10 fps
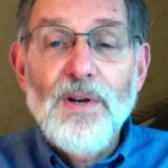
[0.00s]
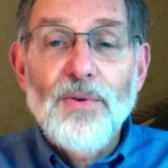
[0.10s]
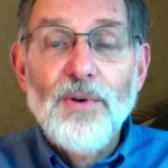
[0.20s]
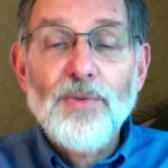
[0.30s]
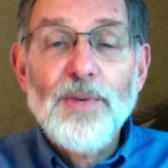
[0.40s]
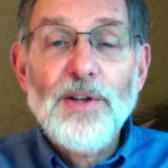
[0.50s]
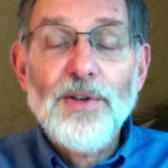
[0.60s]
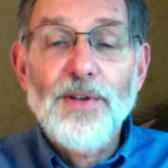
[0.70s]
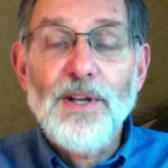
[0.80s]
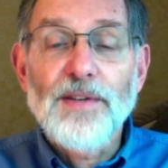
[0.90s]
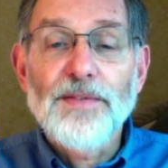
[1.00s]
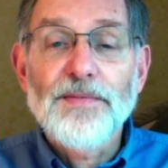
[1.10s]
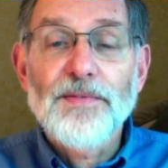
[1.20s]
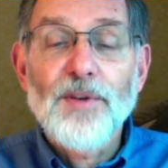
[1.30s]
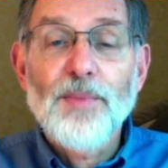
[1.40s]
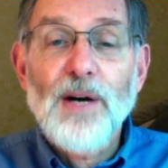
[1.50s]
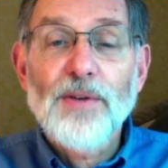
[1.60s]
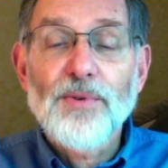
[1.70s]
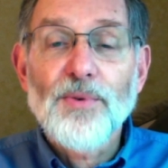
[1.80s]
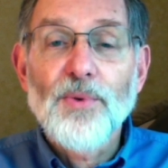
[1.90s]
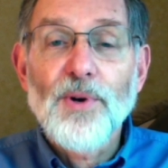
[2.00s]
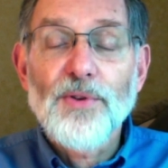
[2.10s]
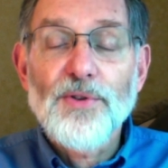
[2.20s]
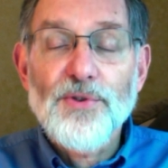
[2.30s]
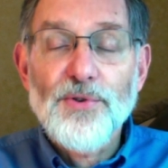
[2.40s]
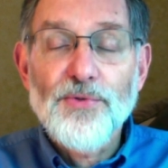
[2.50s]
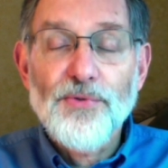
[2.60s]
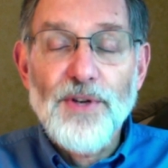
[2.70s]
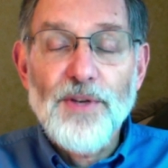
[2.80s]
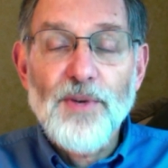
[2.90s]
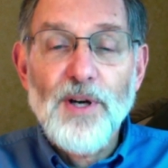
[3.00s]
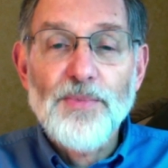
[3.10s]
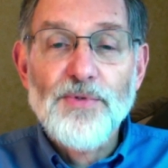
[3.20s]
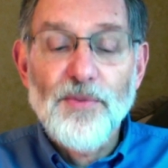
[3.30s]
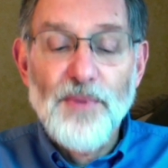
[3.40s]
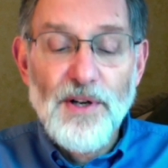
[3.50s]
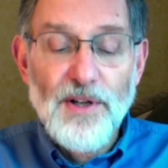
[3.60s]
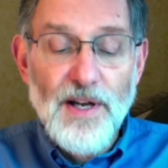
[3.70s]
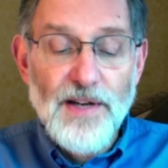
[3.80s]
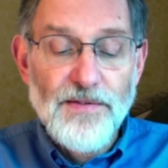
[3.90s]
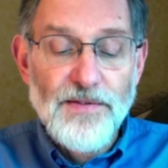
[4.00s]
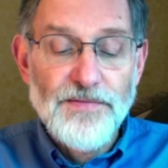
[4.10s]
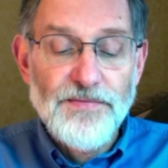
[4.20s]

what are we learning about where the true freedom comes from in our life?